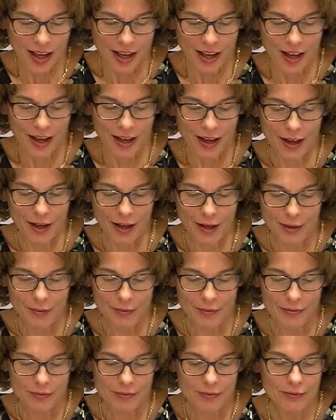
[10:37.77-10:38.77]

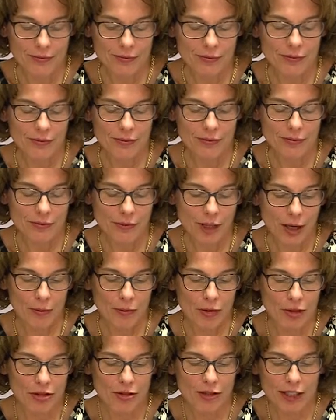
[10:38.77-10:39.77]
Now,
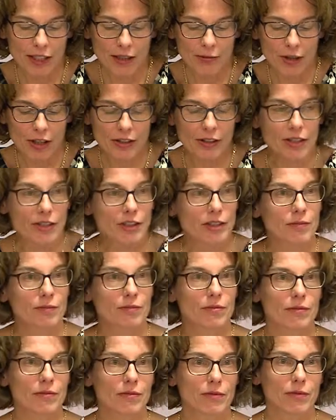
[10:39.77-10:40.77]
I'm usually rather
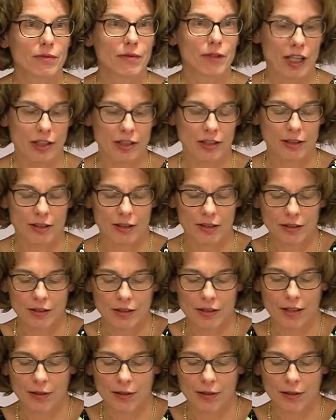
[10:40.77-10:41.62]
rational,